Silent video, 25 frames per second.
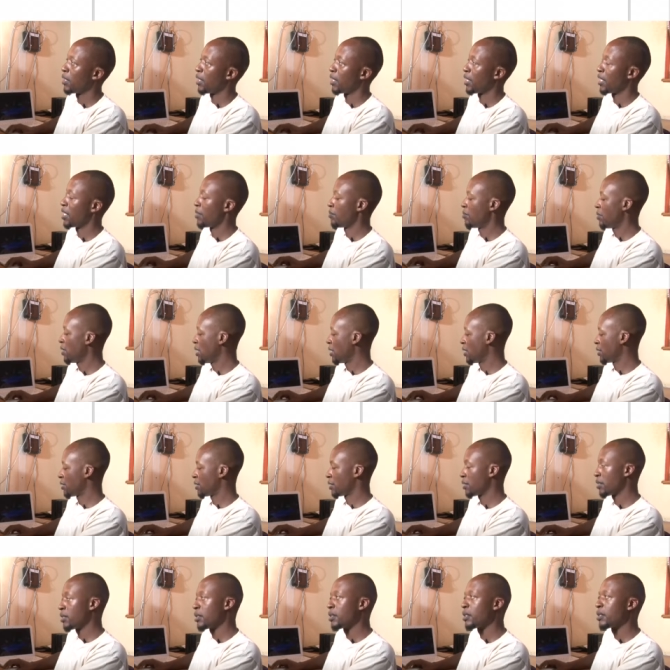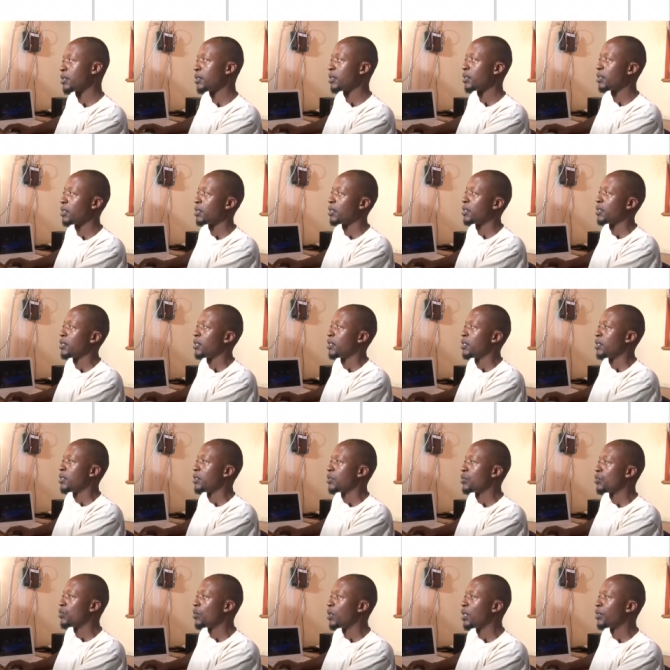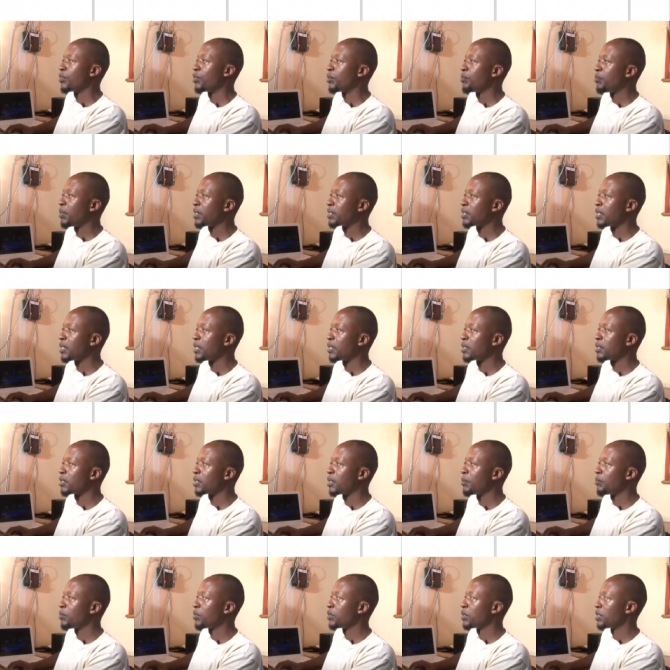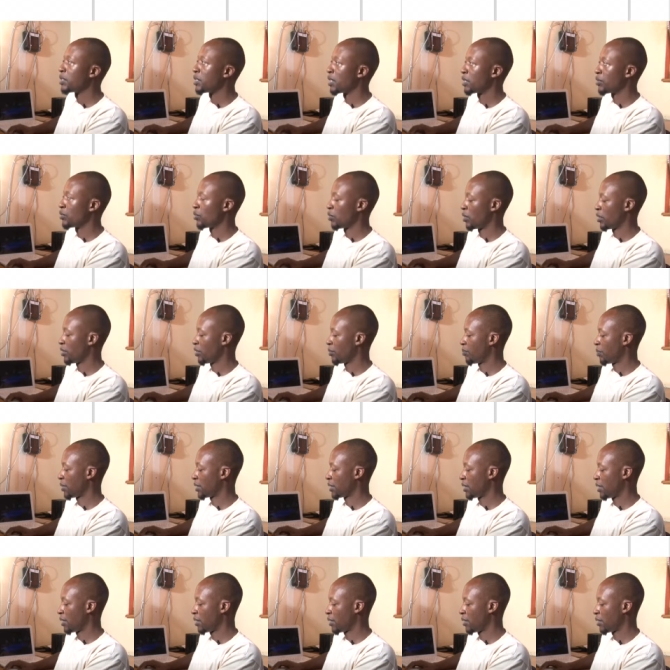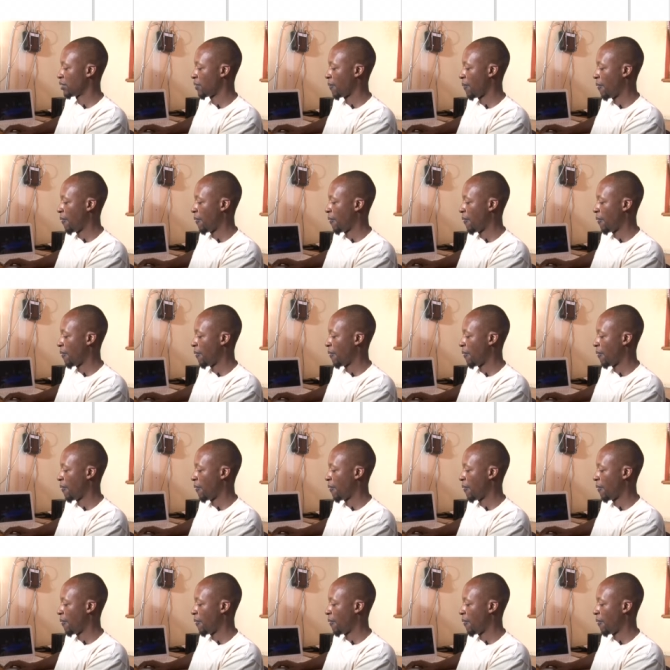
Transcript: readability, 200%. I put it at 200%.